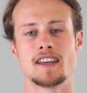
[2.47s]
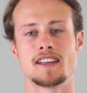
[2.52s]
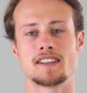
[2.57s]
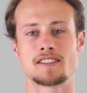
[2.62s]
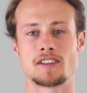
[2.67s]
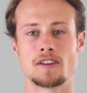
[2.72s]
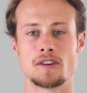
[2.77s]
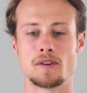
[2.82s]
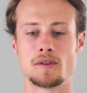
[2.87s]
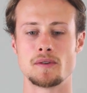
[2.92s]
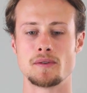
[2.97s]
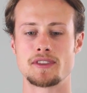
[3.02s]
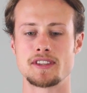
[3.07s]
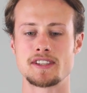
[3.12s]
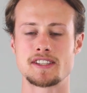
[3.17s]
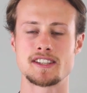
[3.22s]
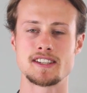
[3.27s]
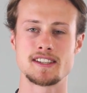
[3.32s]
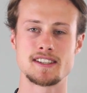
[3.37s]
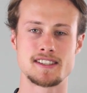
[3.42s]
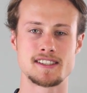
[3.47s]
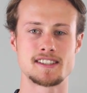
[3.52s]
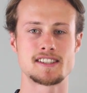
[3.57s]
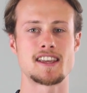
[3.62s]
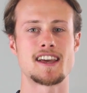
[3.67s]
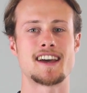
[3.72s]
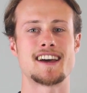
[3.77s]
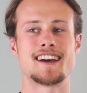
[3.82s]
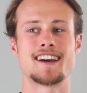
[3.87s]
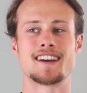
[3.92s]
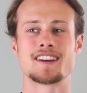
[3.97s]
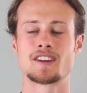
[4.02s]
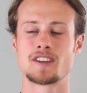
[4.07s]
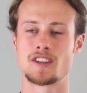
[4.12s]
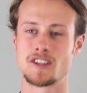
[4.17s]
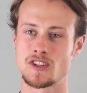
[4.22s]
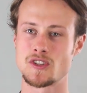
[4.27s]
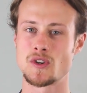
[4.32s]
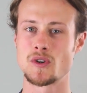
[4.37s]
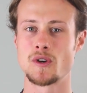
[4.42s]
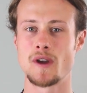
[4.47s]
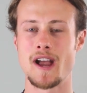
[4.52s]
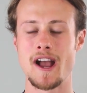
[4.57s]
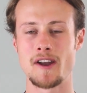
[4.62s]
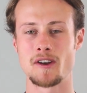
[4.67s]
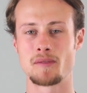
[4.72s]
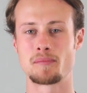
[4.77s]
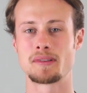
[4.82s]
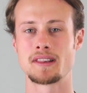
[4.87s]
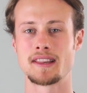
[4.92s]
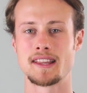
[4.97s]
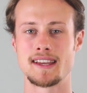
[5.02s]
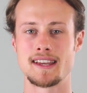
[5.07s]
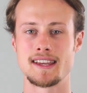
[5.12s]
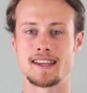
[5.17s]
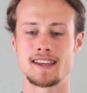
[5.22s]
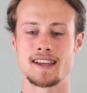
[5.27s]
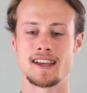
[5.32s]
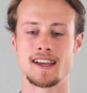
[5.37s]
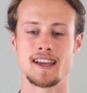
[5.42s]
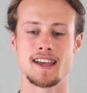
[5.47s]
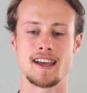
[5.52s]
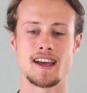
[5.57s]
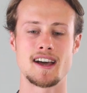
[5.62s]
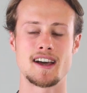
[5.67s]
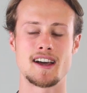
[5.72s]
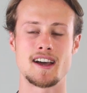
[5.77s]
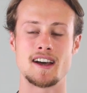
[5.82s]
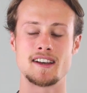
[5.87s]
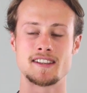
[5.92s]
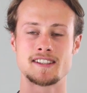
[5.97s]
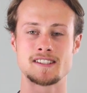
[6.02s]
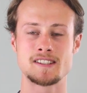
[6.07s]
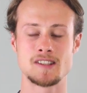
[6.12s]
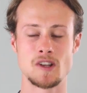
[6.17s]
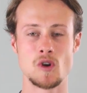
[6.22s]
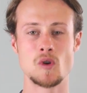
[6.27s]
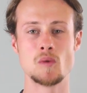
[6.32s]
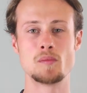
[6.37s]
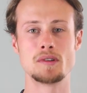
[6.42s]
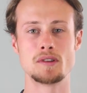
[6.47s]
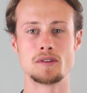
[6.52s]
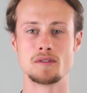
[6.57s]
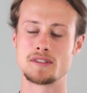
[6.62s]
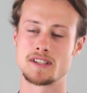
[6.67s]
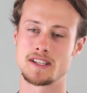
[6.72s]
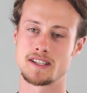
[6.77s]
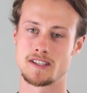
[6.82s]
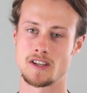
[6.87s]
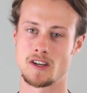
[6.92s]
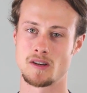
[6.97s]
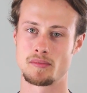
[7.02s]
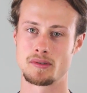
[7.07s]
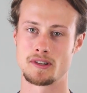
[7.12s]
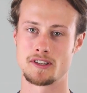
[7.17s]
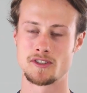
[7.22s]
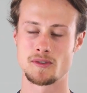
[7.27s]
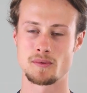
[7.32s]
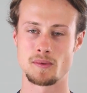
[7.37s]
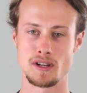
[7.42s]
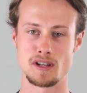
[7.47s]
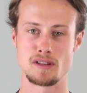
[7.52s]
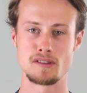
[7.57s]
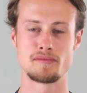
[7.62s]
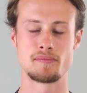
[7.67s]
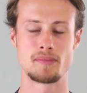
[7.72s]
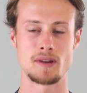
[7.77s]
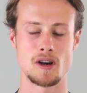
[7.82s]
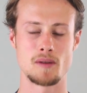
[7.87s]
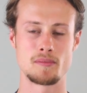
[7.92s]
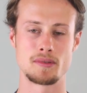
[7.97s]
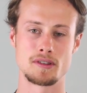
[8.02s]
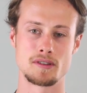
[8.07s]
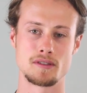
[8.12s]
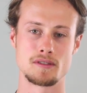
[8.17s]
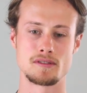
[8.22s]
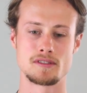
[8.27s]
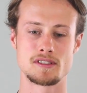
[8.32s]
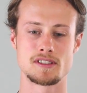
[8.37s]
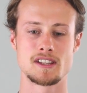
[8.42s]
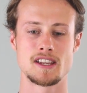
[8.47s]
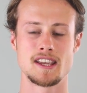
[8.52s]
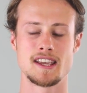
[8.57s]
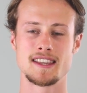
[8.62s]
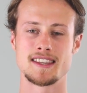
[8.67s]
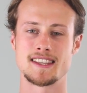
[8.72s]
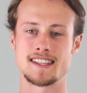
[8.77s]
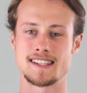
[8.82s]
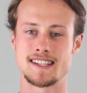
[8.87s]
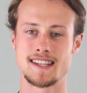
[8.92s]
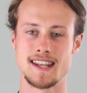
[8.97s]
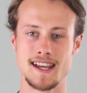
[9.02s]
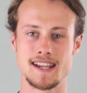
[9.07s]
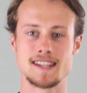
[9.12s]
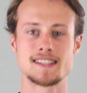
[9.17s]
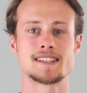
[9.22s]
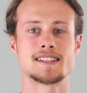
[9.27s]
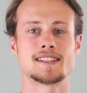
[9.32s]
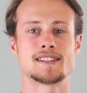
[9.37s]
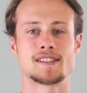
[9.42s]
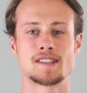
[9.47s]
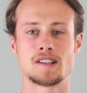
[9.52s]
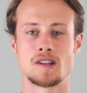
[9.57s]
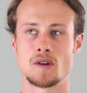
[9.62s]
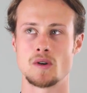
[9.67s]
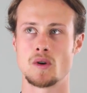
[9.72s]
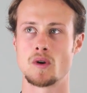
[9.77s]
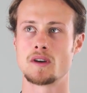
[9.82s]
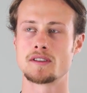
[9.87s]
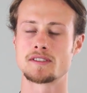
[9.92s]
So this is going to show you how to play a slow blues example, a 12 bar blues that's nice and slow.